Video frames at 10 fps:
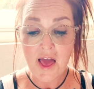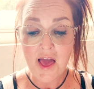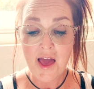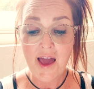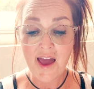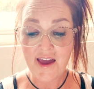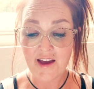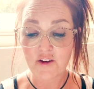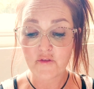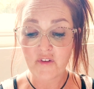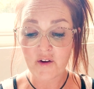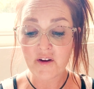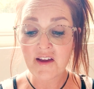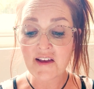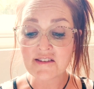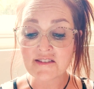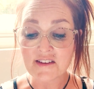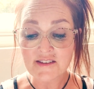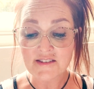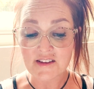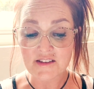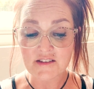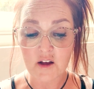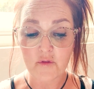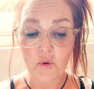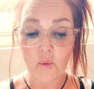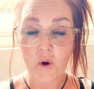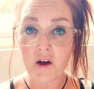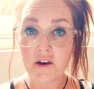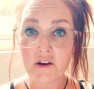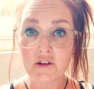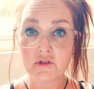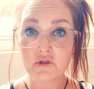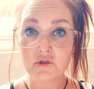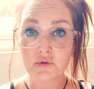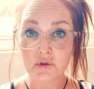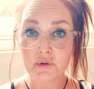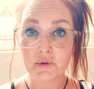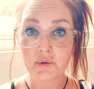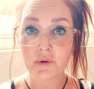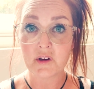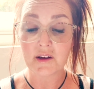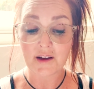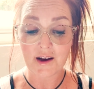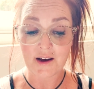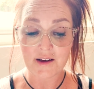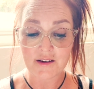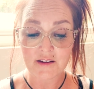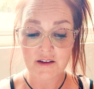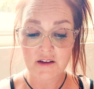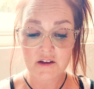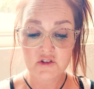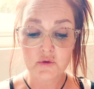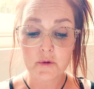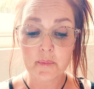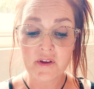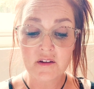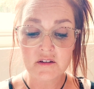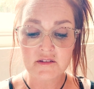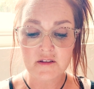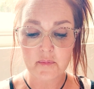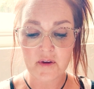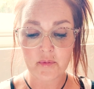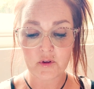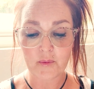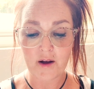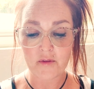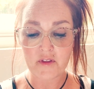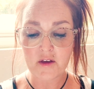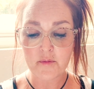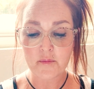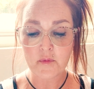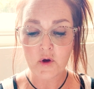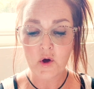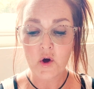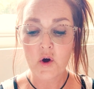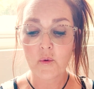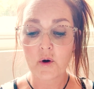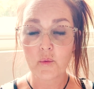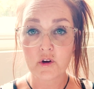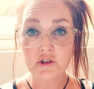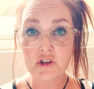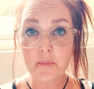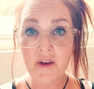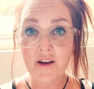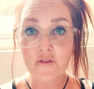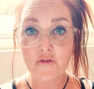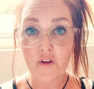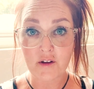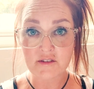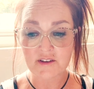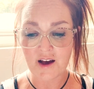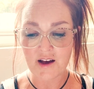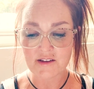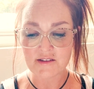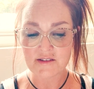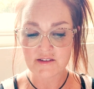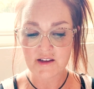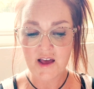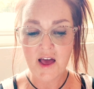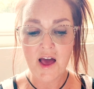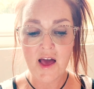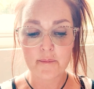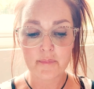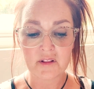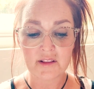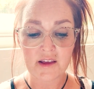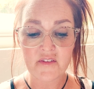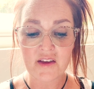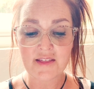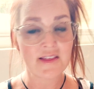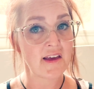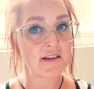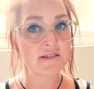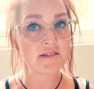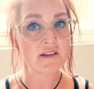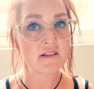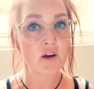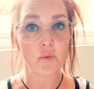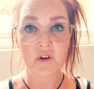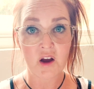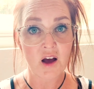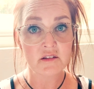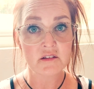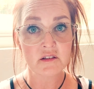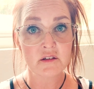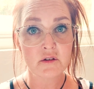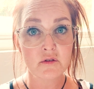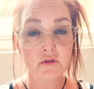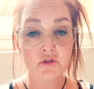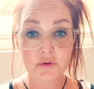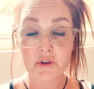and very existence of the one true God to appeal to the people around them who are worshiping false gods and believing things that were not true.